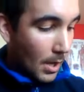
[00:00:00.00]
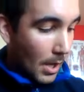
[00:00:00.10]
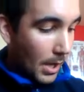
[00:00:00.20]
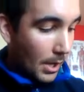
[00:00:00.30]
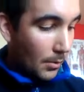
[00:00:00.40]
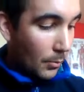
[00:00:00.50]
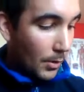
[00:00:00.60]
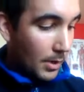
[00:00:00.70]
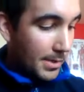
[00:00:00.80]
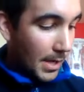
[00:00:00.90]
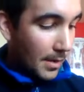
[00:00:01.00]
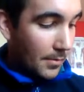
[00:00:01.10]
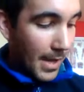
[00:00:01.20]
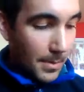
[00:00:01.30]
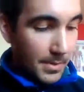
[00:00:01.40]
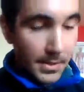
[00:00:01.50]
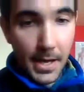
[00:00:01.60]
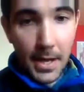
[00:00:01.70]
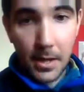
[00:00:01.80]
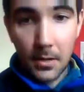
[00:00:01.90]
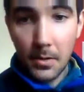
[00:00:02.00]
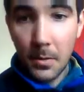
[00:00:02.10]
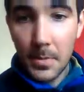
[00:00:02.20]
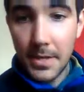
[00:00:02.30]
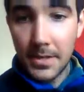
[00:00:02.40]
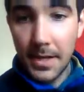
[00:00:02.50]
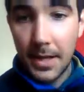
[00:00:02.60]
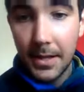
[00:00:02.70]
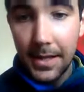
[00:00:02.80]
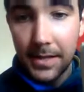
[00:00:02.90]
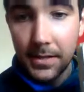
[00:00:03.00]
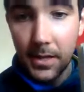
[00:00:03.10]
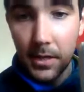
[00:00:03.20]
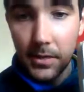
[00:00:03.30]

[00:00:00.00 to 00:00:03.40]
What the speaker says: We also have the MCL, PCL, ACL.